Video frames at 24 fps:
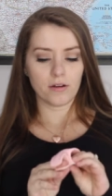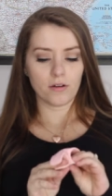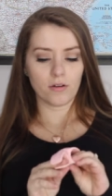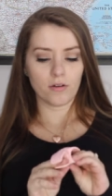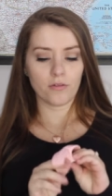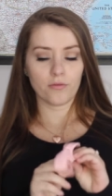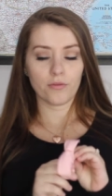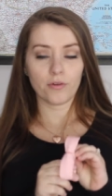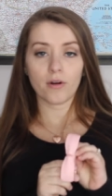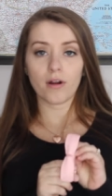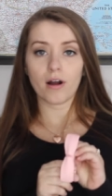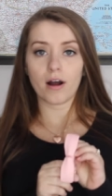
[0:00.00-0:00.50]

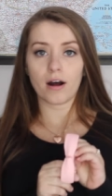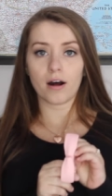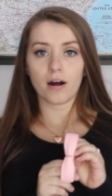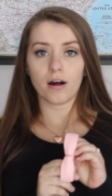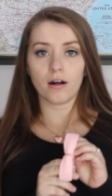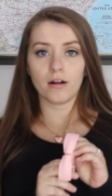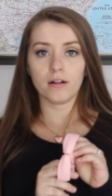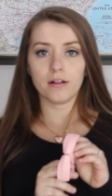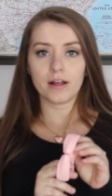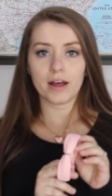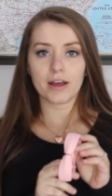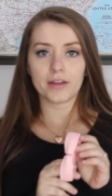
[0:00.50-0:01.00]

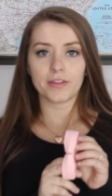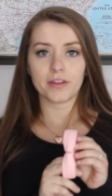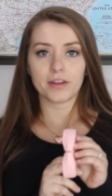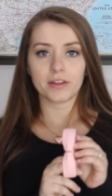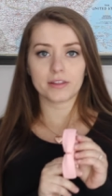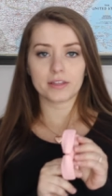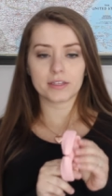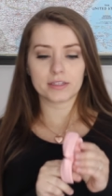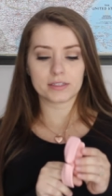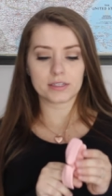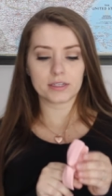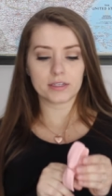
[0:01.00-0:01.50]
overall, I
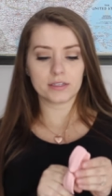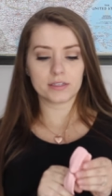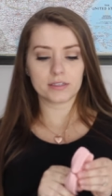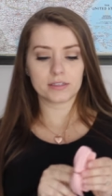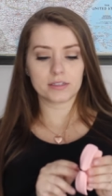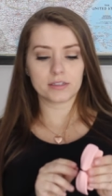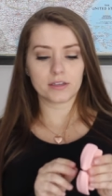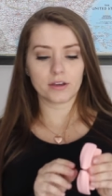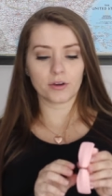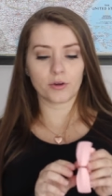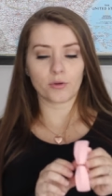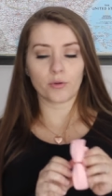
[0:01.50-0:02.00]
think this
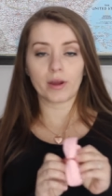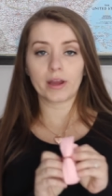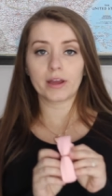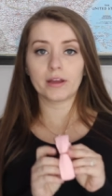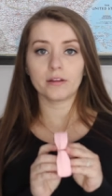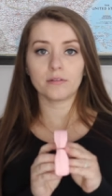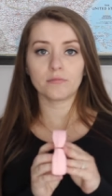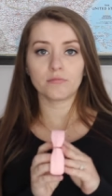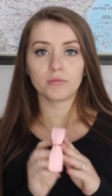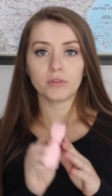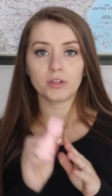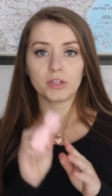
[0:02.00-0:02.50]
is a
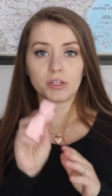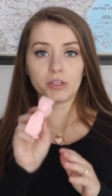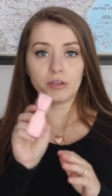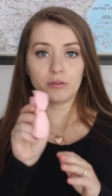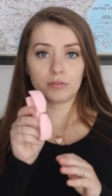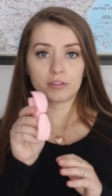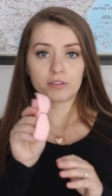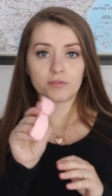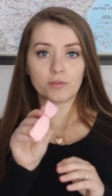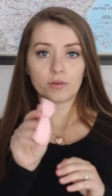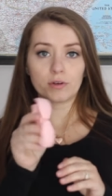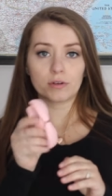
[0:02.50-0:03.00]
great,
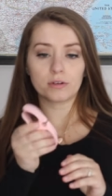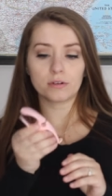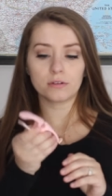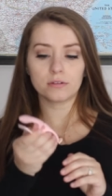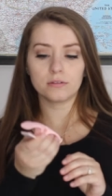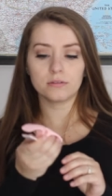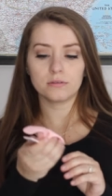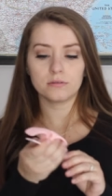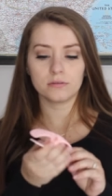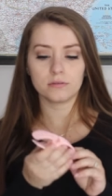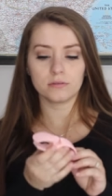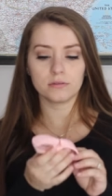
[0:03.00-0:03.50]

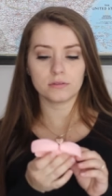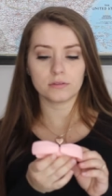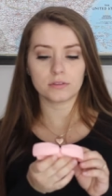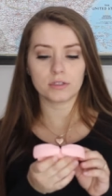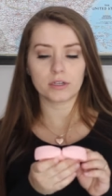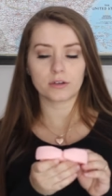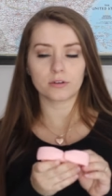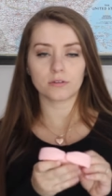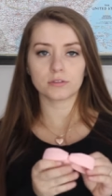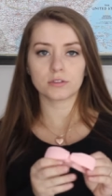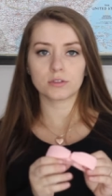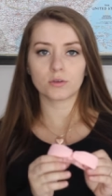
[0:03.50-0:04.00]
useful
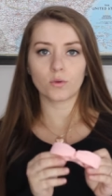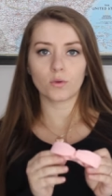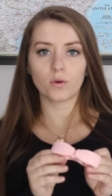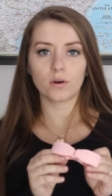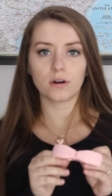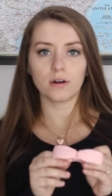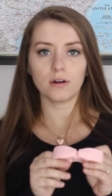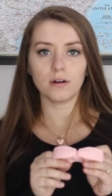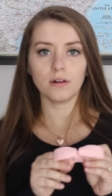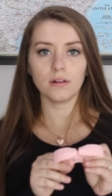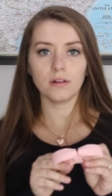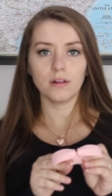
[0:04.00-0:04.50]
little
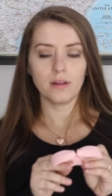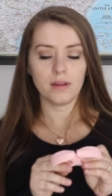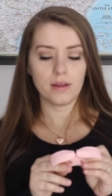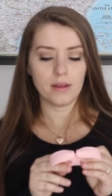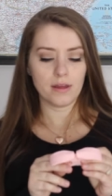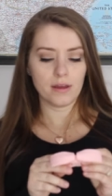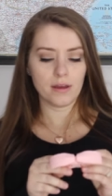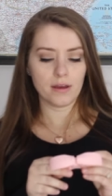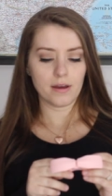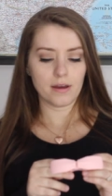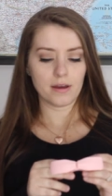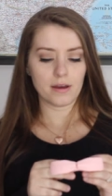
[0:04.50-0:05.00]
tool.
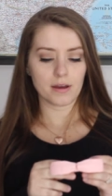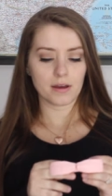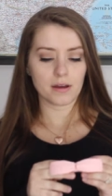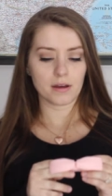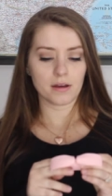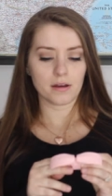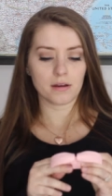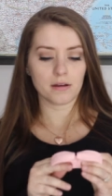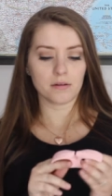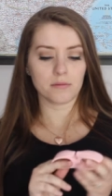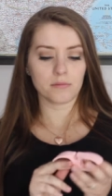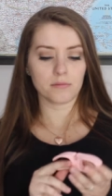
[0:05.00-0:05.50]

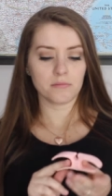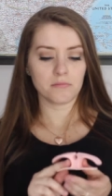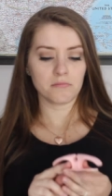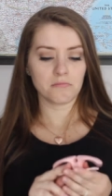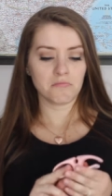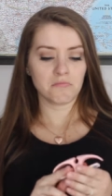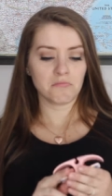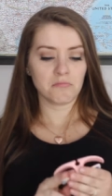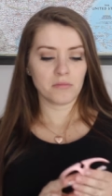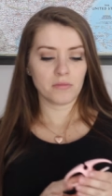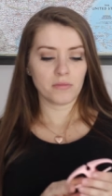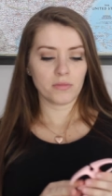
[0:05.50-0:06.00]
Um,
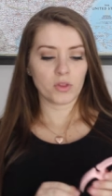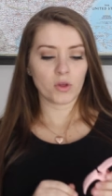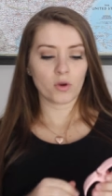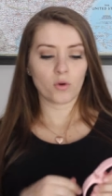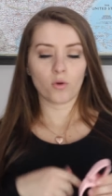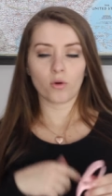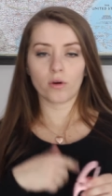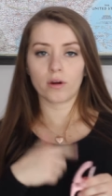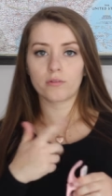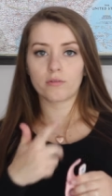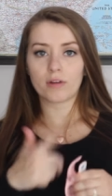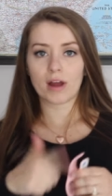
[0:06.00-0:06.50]
the
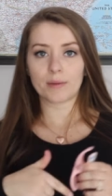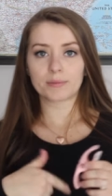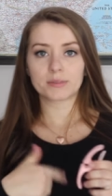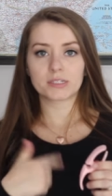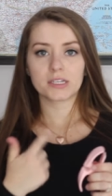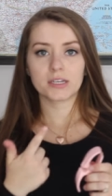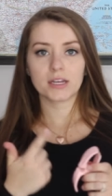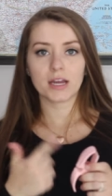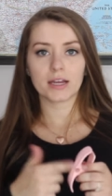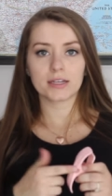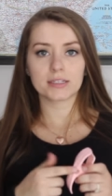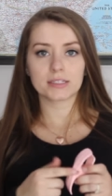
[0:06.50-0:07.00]
cord wrapped
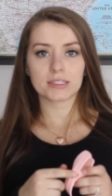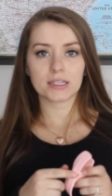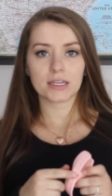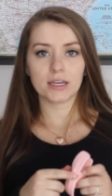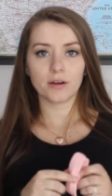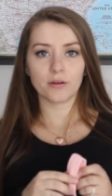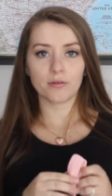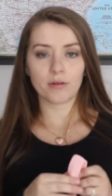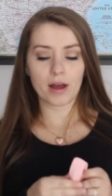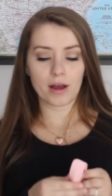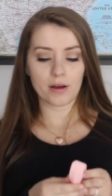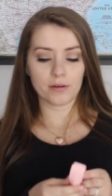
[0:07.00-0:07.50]

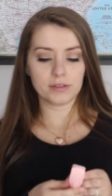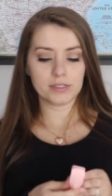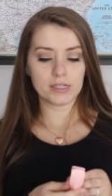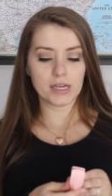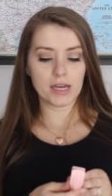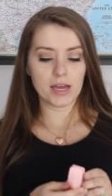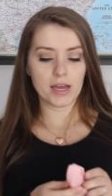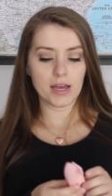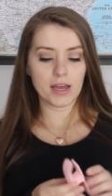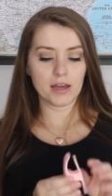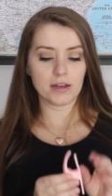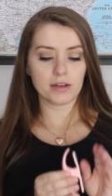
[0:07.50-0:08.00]
nicely around
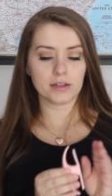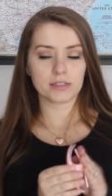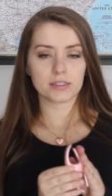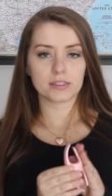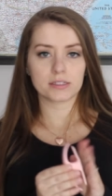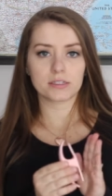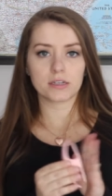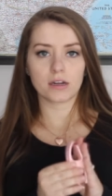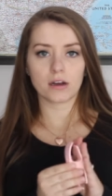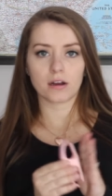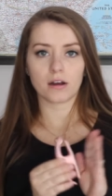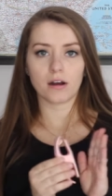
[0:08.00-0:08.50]
it, and it's
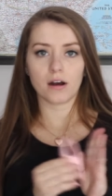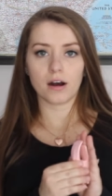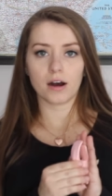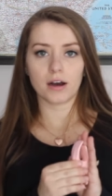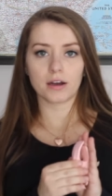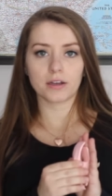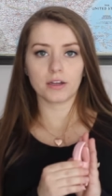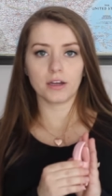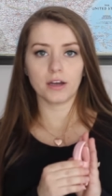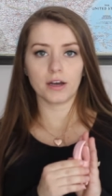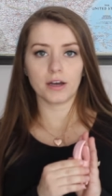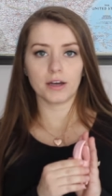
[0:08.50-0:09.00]
stuck
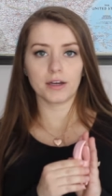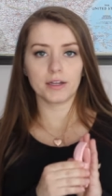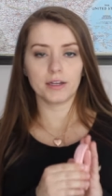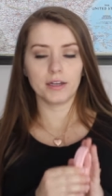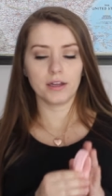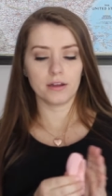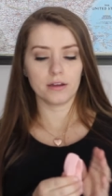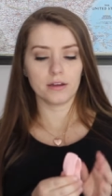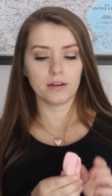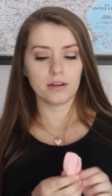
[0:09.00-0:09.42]
on good,